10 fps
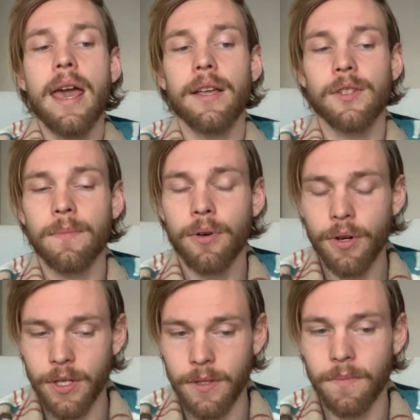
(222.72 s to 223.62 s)
It's
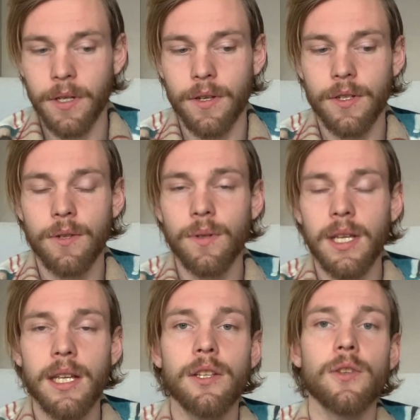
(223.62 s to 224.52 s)
important because you
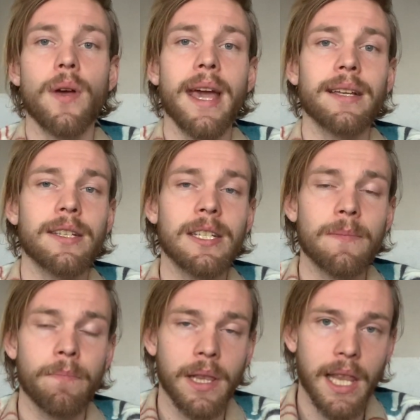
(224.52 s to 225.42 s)
need to
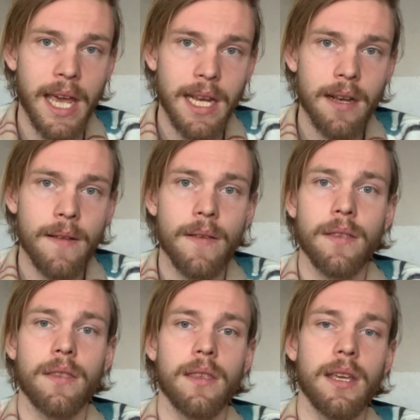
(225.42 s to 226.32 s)
explain
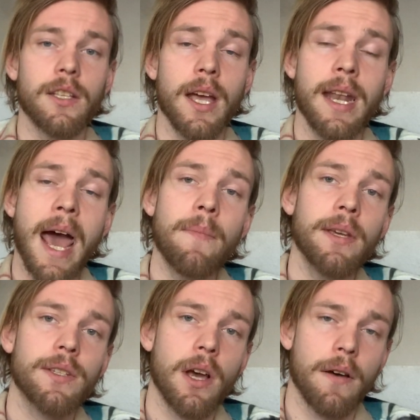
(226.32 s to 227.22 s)
the
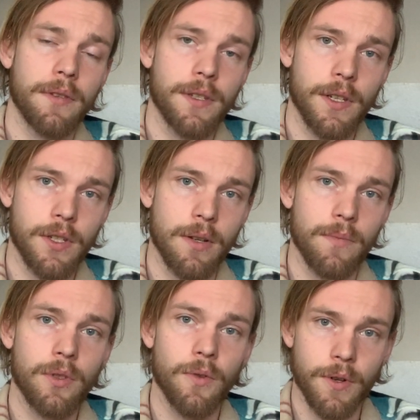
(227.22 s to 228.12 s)
dynamics of the
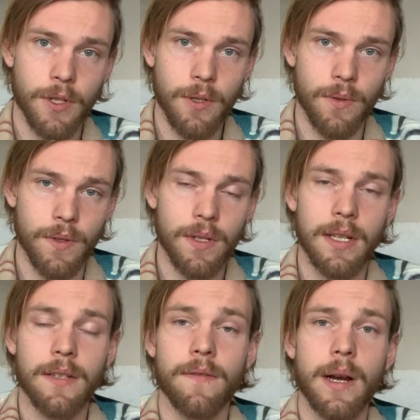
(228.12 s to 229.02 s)
system to your students.
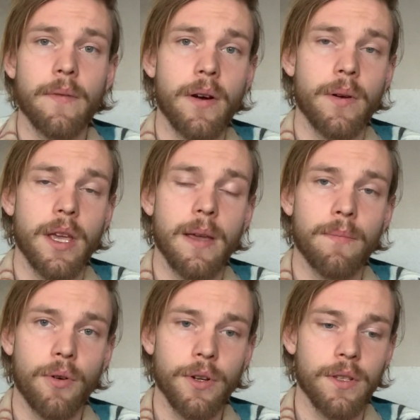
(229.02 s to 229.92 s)
It's very, very
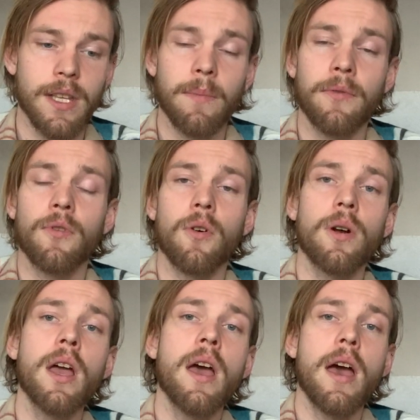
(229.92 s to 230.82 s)
important that
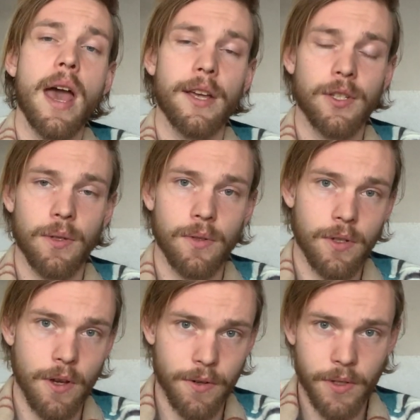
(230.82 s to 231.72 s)
before a
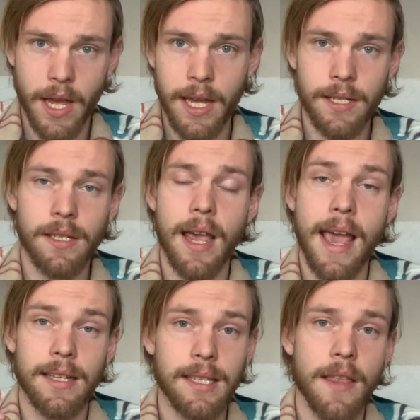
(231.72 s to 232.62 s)
student undertakes
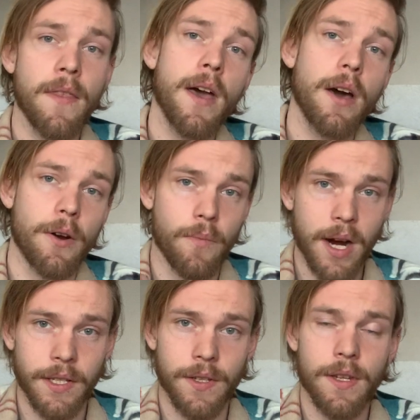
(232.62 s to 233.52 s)
a sadhana or a
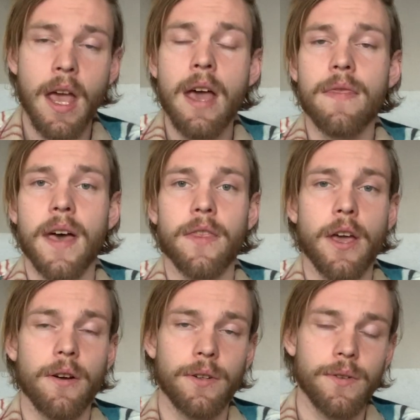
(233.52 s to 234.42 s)
practice, that
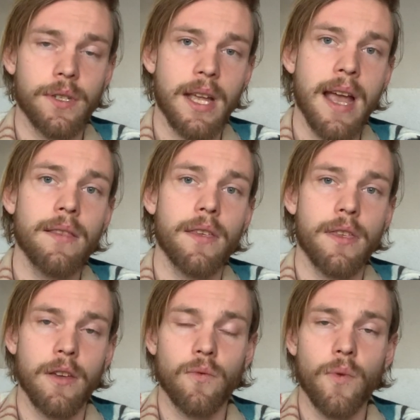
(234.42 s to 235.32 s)
they understand the
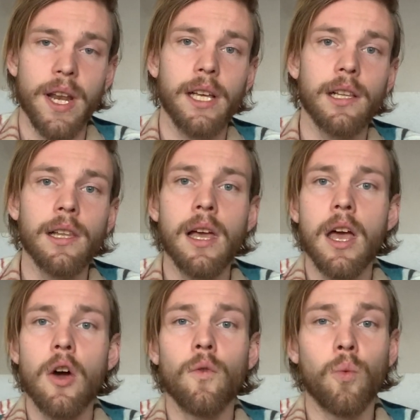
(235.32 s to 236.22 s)
theoretical
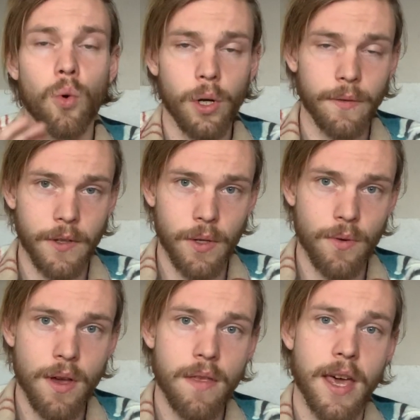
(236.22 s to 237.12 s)

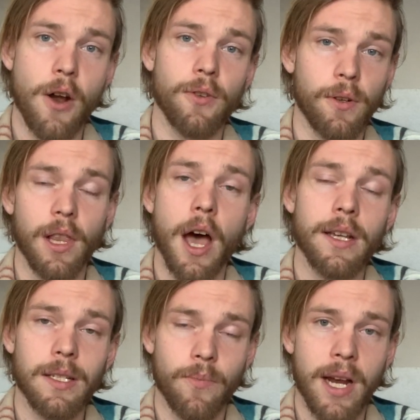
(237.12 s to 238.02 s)
worldview that
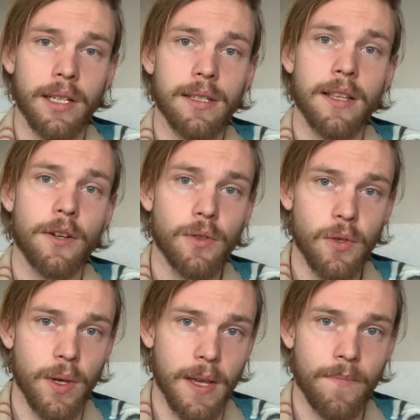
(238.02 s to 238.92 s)
underlies the practice that they're
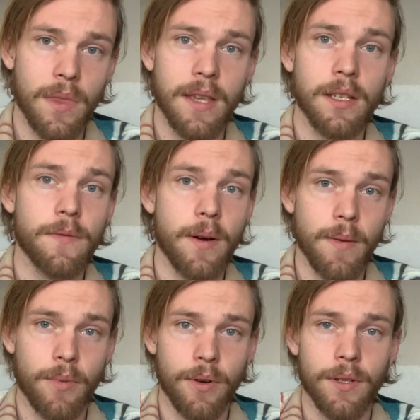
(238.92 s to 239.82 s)
doing. This is very
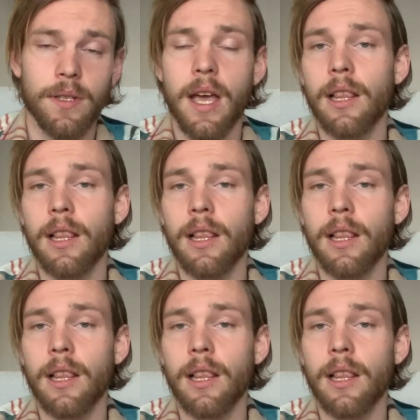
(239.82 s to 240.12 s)
important.